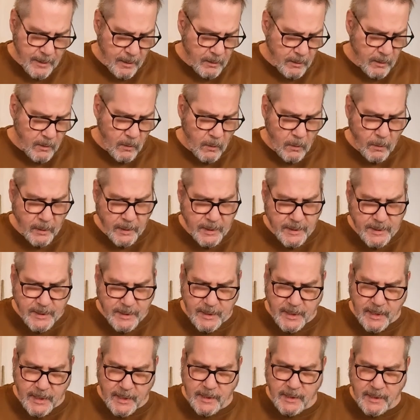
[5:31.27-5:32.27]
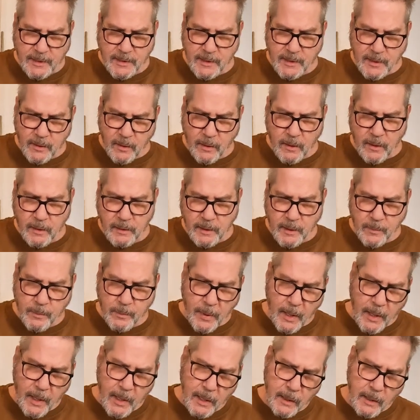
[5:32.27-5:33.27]
Our goal is to get this to all
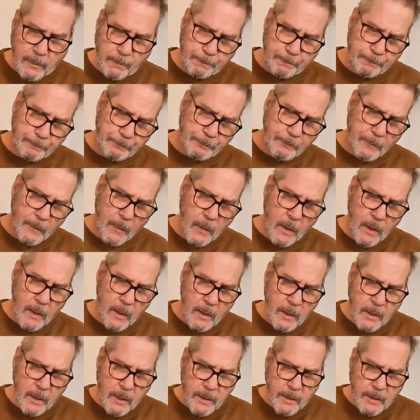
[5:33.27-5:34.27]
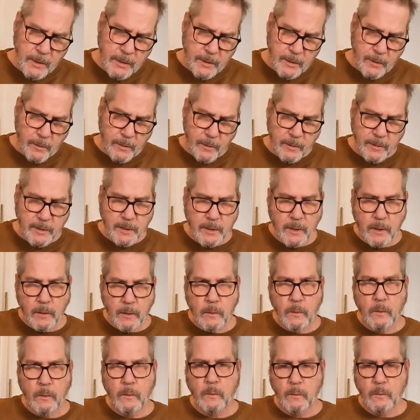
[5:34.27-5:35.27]
combine so there's
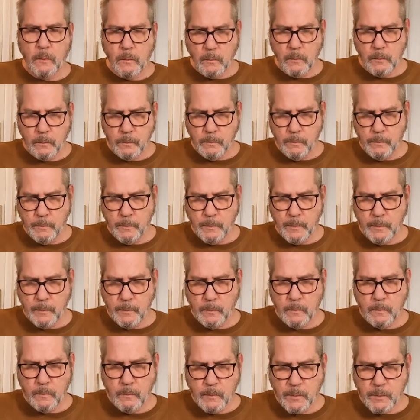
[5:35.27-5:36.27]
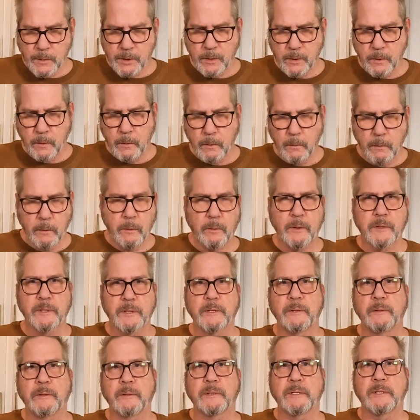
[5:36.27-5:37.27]
no sugar
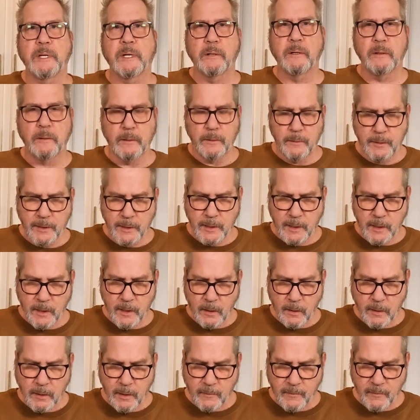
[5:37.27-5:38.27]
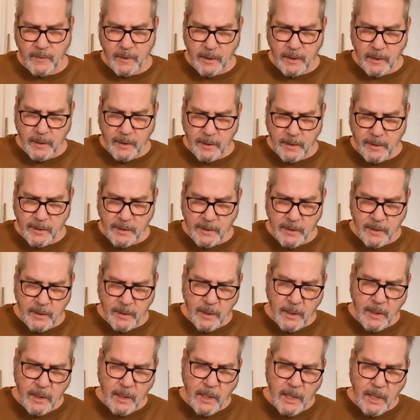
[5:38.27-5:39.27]
crystals that are loose in there and the vanilla is
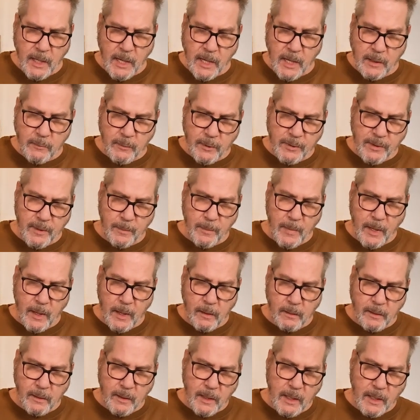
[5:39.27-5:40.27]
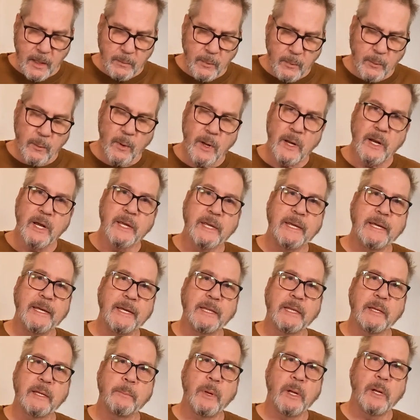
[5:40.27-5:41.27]
in with the milk, and we want to
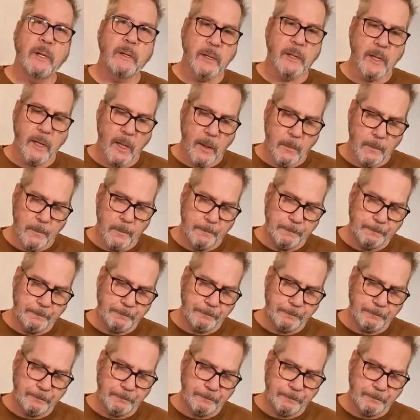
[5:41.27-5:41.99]
heat the milk up